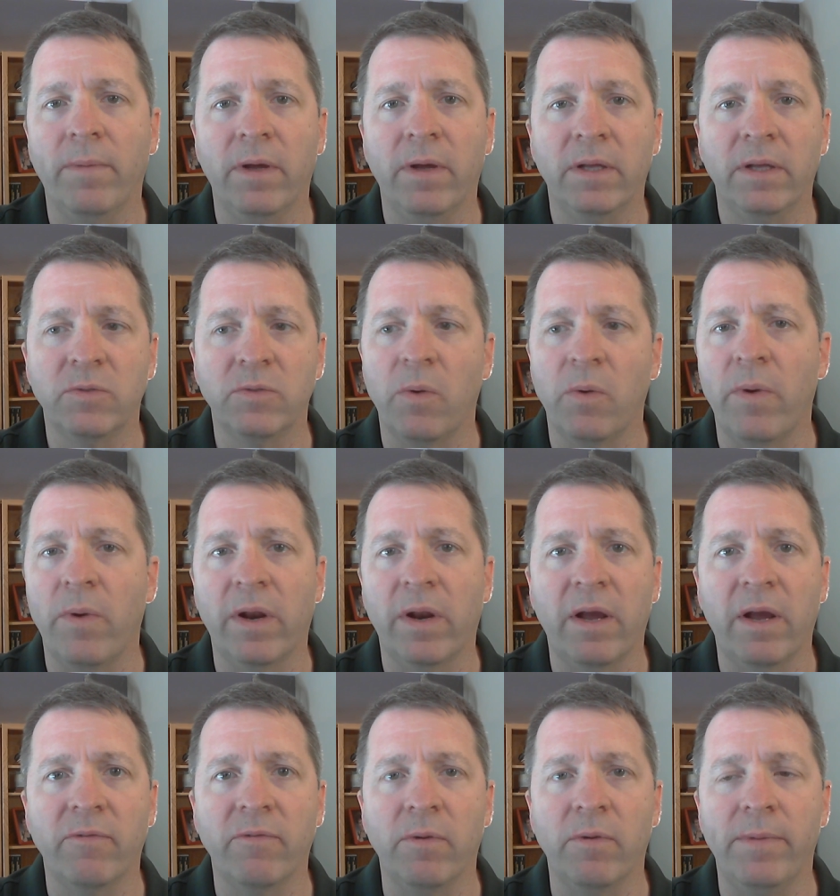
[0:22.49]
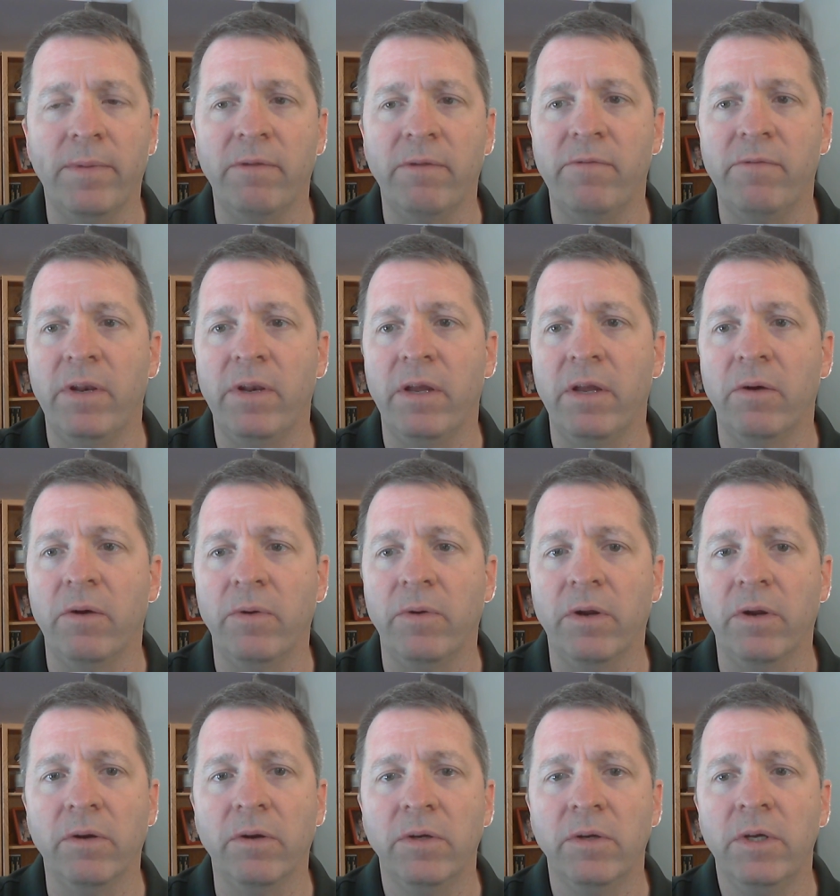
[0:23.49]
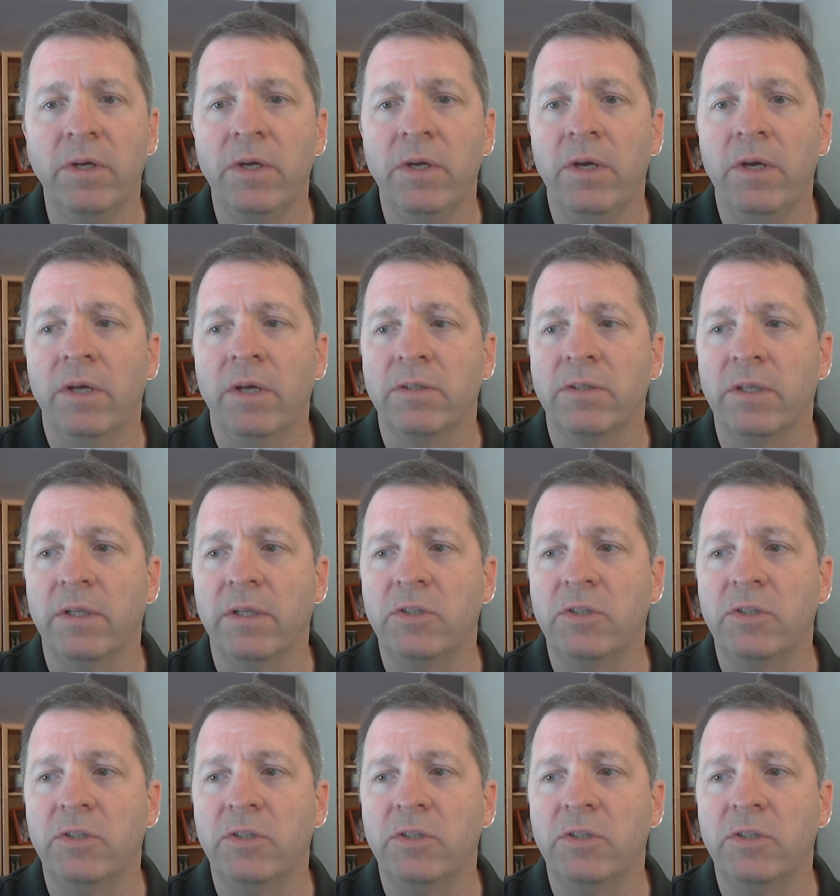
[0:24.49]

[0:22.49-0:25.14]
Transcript: That's why I want to cover them in a video here. So let's